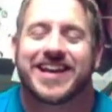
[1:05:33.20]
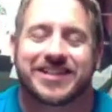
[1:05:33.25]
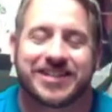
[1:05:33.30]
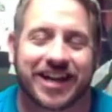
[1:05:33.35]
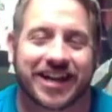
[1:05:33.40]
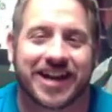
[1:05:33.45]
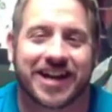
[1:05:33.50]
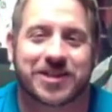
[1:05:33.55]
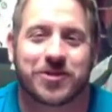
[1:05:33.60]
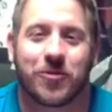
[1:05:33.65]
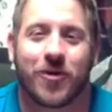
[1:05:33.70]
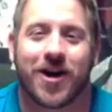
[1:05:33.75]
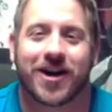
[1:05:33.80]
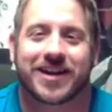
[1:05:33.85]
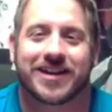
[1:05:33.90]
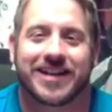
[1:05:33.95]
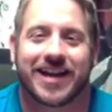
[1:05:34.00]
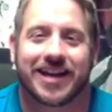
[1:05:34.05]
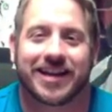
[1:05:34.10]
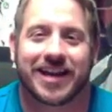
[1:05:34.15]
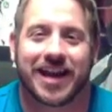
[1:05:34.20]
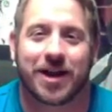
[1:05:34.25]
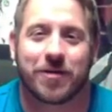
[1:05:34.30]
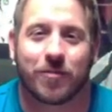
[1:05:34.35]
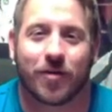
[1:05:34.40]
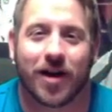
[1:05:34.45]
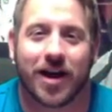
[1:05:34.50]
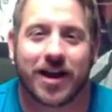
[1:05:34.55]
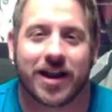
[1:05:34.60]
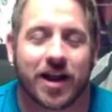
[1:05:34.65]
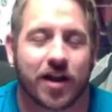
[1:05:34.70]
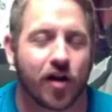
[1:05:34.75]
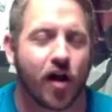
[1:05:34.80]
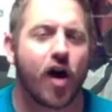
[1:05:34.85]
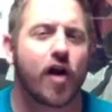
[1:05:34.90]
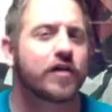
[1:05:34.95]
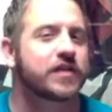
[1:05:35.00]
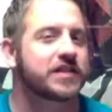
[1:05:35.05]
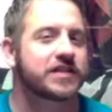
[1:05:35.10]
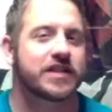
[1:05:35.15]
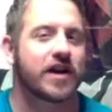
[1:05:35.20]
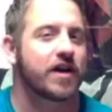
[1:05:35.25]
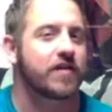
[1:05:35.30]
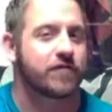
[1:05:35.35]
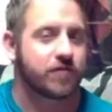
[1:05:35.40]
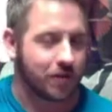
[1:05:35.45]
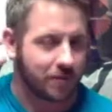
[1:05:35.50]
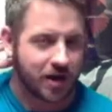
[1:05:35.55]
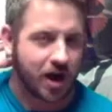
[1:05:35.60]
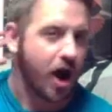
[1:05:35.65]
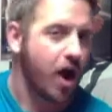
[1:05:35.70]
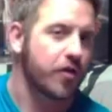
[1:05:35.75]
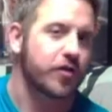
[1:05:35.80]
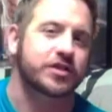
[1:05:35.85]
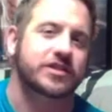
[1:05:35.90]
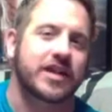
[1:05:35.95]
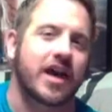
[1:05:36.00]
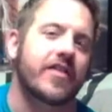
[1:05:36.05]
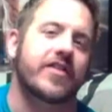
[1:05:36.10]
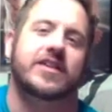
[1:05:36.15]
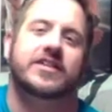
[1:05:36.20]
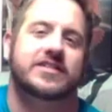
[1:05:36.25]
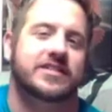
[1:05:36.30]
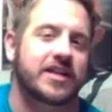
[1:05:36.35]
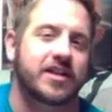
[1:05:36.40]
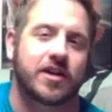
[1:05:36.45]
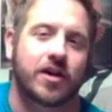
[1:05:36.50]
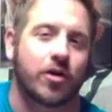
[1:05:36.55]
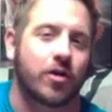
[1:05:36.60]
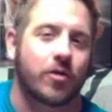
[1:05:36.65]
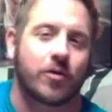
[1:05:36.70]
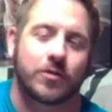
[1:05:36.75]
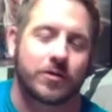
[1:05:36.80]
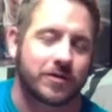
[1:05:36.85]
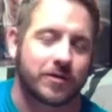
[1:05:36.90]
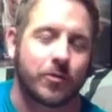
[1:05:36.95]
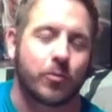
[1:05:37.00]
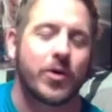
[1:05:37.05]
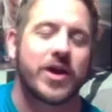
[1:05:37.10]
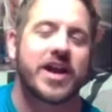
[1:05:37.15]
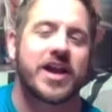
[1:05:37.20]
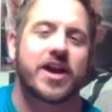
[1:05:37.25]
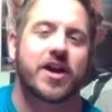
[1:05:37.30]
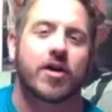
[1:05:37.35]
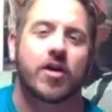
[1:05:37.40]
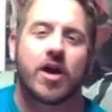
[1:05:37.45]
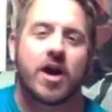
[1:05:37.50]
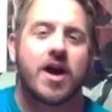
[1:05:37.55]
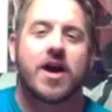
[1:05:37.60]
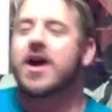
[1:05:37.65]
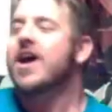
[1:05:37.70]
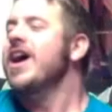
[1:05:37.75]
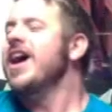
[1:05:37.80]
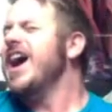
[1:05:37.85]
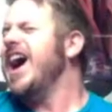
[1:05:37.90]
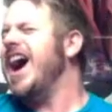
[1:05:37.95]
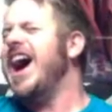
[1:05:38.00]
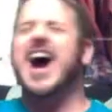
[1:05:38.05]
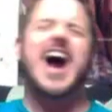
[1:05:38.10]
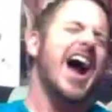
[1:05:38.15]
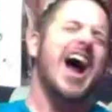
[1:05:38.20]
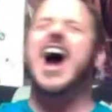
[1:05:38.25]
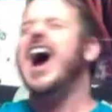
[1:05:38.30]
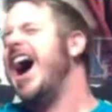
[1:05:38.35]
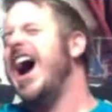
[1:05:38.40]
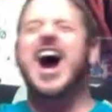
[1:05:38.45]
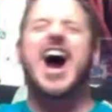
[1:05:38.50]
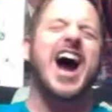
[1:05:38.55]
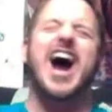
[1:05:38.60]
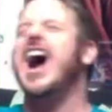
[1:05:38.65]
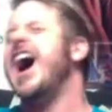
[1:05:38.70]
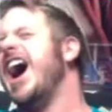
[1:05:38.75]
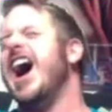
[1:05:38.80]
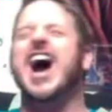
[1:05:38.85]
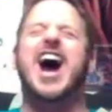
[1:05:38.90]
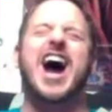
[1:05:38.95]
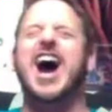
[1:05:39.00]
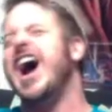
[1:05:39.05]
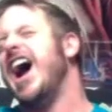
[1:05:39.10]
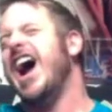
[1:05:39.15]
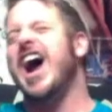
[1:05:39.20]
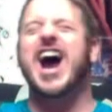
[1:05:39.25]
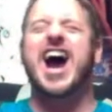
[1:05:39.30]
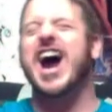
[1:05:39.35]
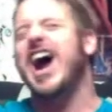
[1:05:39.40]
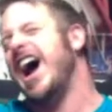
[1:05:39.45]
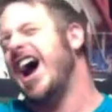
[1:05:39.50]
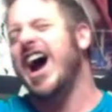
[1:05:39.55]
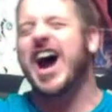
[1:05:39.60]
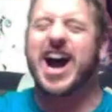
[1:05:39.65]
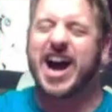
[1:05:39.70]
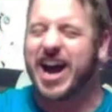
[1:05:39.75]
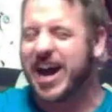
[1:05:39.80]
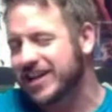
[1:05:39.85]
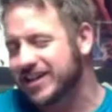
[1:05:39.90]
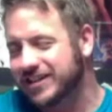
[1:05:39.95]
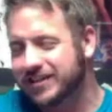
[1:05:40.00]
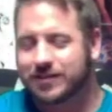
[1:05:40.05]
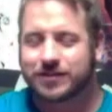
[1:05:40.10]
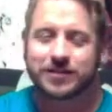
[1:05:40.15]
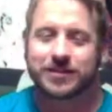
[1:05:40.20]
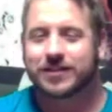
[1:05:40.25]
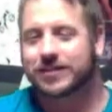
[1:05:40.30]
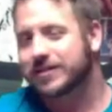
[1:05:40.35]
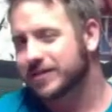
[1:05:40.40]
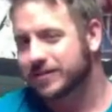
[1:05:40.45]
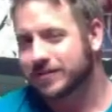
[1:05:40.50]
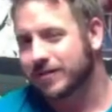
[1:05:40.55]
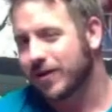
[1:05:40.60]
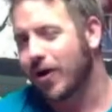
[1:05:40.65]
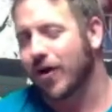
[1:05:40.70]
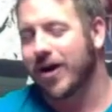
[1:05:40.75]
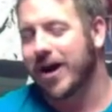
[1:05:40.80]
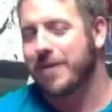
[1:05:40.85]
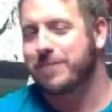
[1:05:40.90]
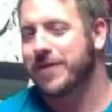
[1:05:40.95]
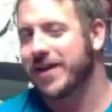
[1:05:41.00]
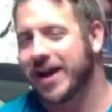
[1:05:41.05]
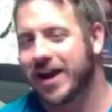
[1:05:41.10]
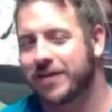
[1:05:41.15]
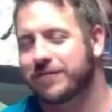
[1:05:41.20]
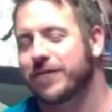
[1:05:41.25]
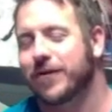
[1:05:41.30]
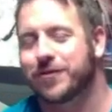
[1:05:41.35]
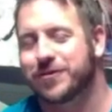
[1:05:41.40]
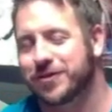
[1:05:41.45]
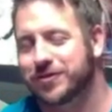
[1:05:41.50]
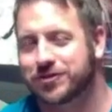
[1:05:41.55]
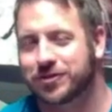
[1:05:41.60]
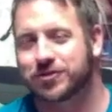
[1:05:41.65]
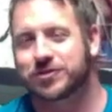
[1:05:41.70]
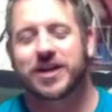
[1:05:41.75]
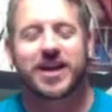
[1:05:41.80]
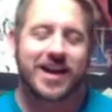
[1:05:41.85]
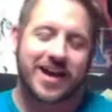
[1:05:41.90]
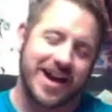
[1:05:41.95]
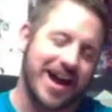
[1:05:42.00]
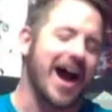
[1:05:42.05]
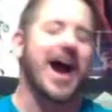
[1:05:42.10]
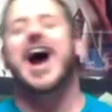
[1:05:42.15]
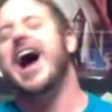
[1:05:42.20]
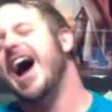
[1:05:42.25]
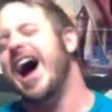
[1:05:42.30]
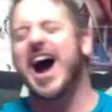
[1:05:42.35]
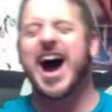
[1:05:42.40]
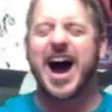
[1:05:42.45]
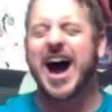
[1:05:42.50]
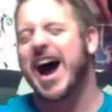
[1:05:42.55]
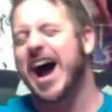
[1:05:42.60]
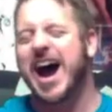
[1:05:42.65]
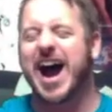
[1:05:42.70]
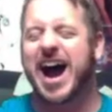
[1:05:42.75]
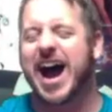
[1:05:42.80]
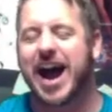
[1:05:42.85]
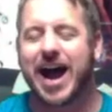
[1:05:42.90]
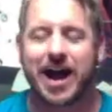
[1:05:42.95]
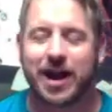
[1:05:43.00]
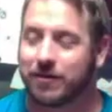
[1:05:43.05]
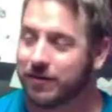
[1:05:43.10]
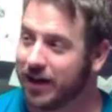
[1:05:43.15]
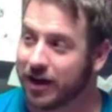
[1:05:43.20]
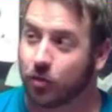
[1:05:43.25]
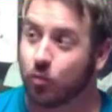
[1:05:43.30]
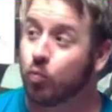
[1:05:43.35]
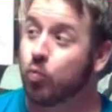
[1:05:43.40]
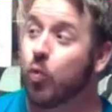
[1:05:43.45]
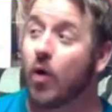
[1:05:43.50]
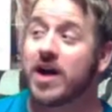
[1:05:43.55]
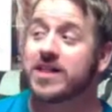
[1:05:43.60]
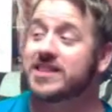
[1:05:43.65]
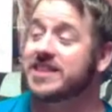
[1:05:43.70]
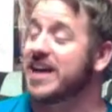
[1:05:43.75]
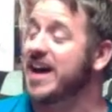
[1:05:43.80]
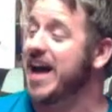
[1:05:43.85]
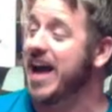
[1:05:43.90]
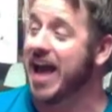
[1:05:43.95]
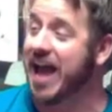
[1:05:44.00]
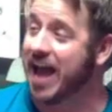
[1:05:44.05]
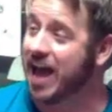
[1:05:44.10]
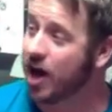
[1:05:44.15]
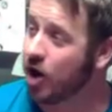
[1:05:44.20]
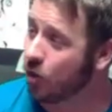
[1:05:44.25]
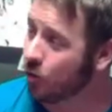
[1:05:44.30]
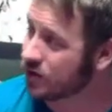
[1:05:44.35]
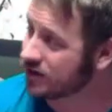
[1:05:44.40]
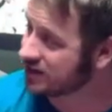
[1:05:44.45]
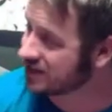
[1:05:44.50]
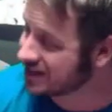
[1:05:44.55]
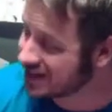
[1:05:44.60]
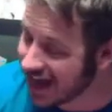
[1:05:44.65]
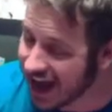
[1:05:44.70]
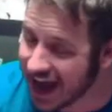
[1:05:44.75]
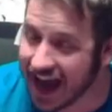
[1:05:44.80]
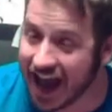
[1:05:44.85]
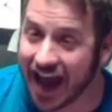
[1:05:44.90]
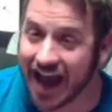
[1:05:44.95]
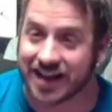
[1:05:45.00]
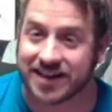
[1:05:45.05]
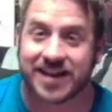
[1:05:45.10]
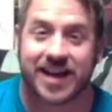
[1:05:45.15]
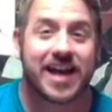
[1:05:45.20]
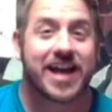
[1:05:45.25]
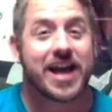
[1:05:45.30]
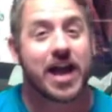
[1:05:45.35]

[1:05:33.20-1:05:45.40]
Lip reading: Checking out the Walking Dead game, right? And all of a sudden, from the other side of the casino, we hear, ah! R.I.P. headphone users. Ah! I'm like, what the hell was that?